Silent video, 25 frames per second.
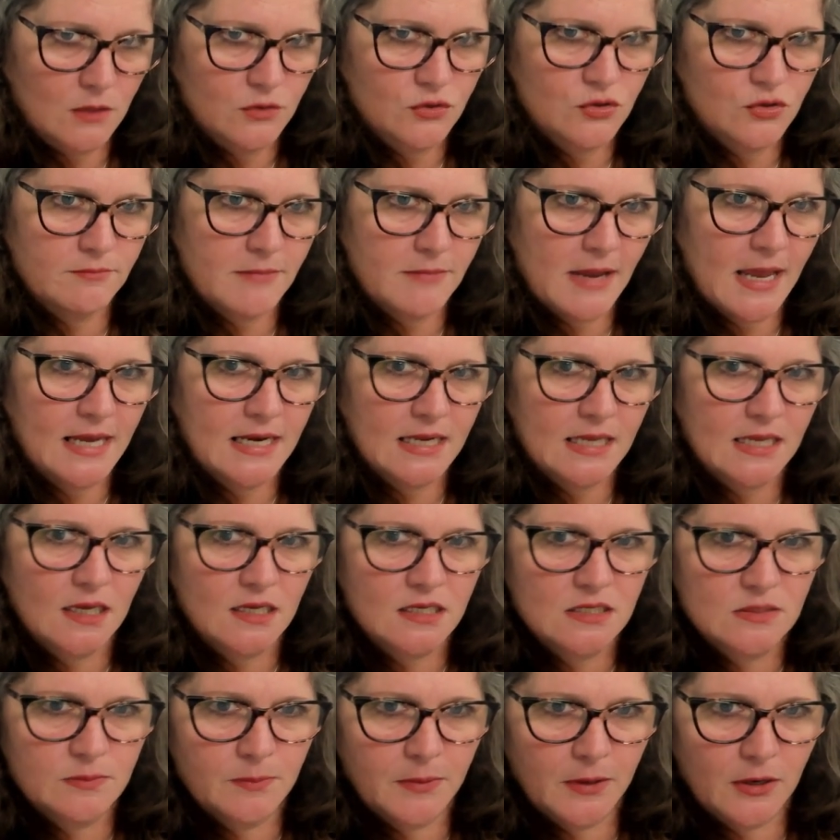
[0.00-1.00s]
traumatic
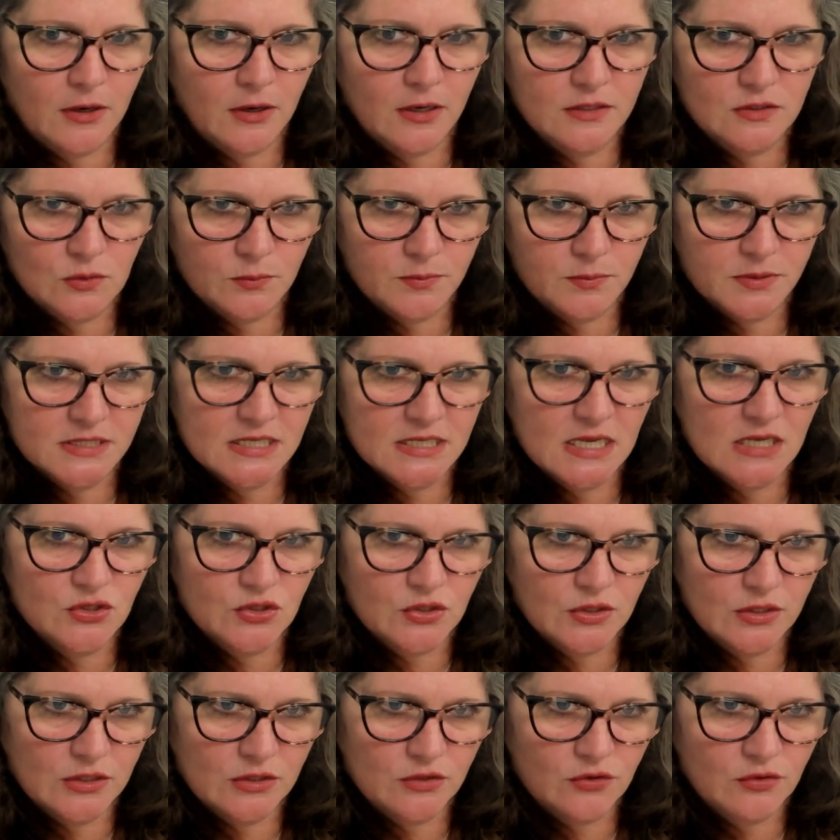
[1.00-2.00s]
experience or
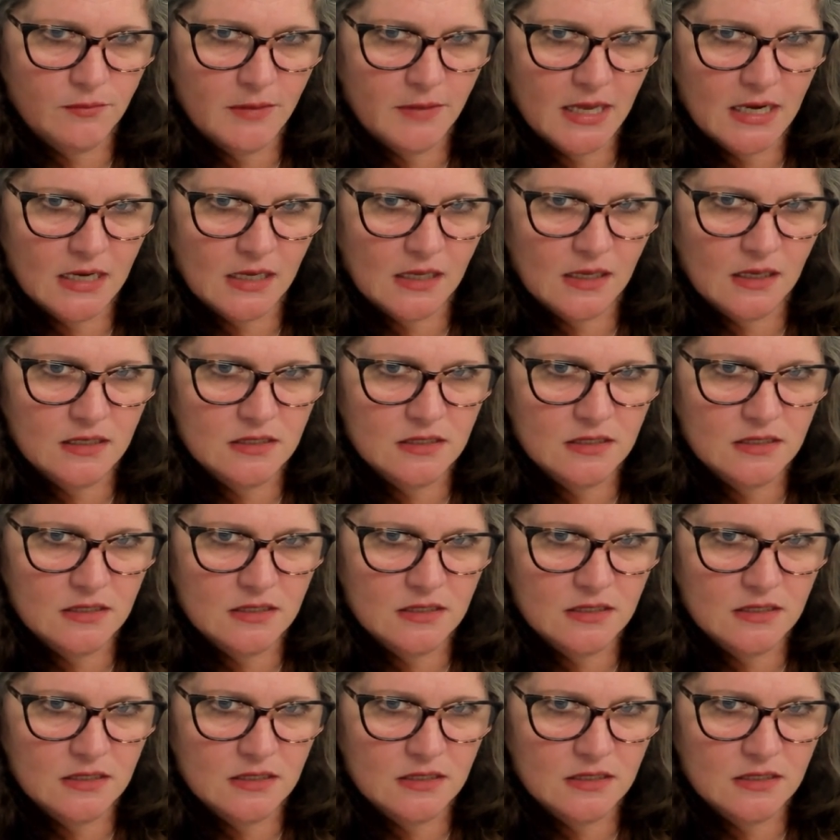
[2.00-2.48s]
potentially traumatic